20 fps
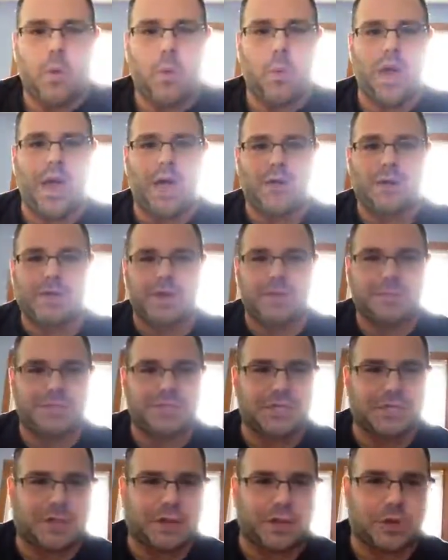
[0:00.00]
Welcome
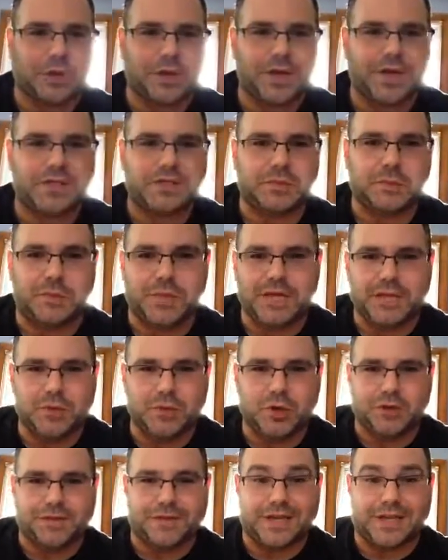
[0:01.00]
to Chris B
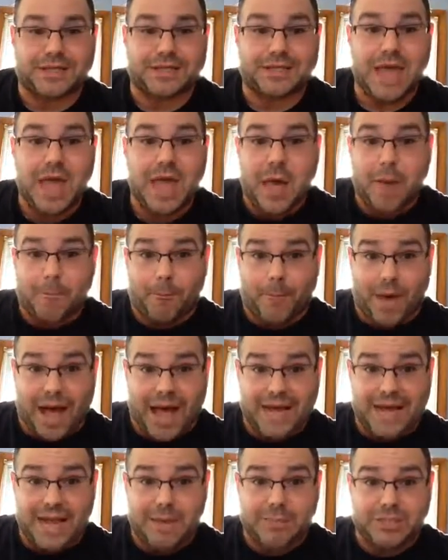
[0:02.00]
Movies.
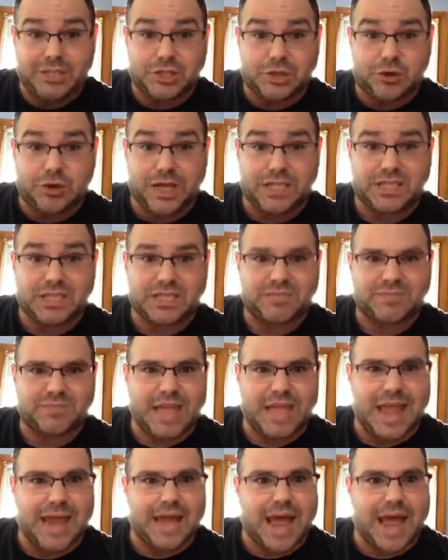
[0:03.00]
My name is Chris,
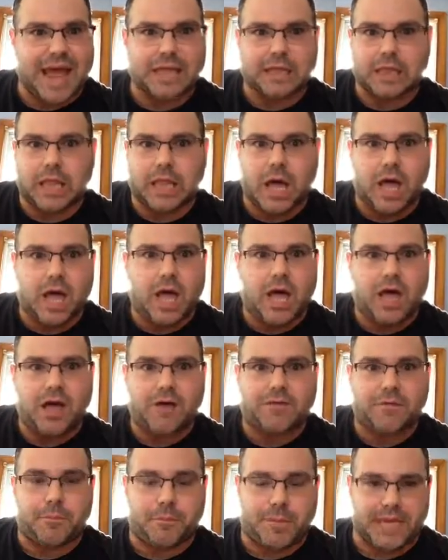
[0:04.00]
and I
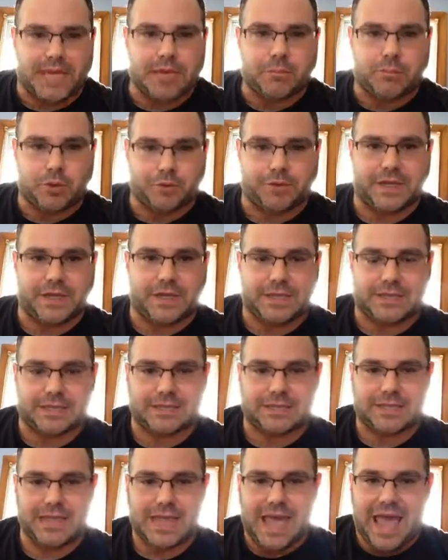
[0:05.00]
love B
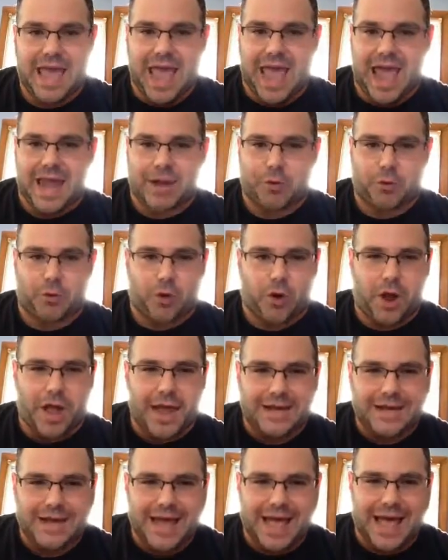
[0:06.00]
movies. And
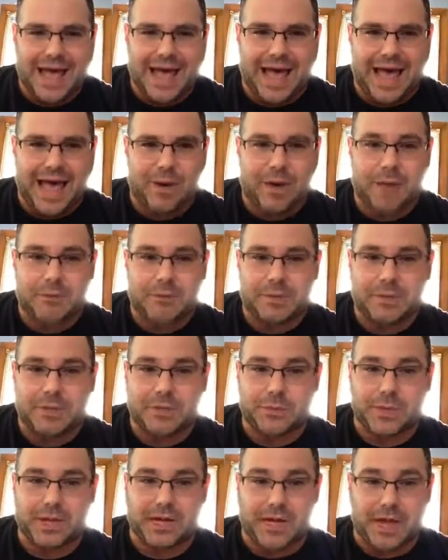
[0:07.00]
right now, I'm going to be
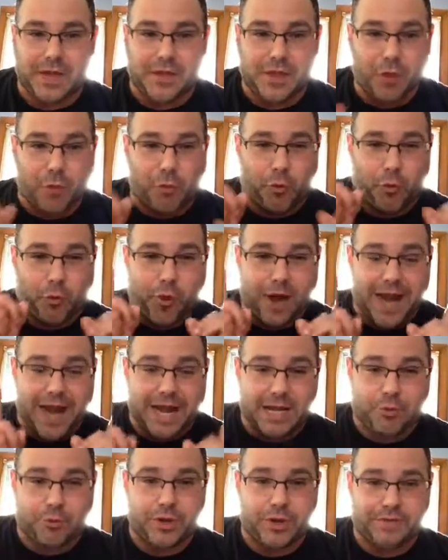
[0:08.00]
doing another
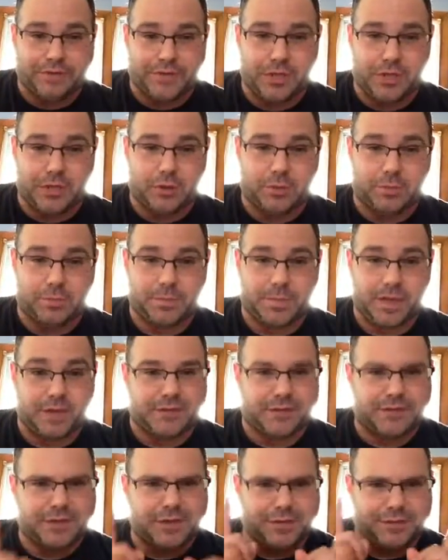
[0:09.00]
random review
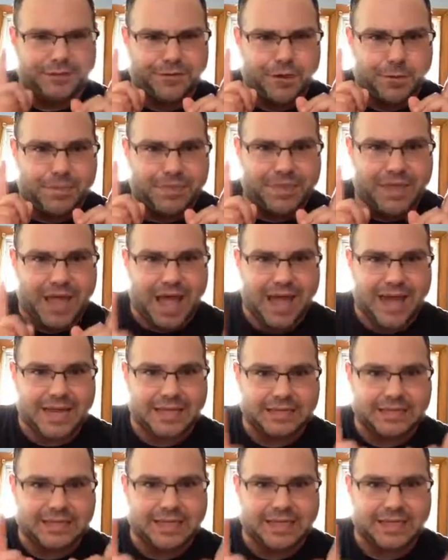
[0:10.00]
of a film from
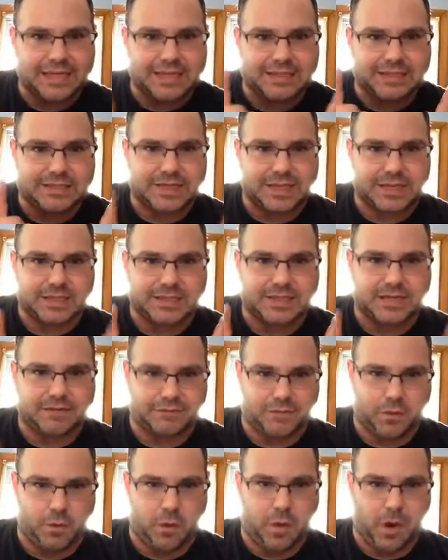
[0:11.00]

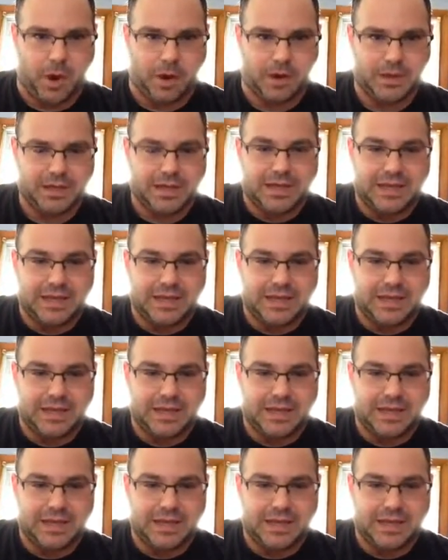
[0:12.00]
1964.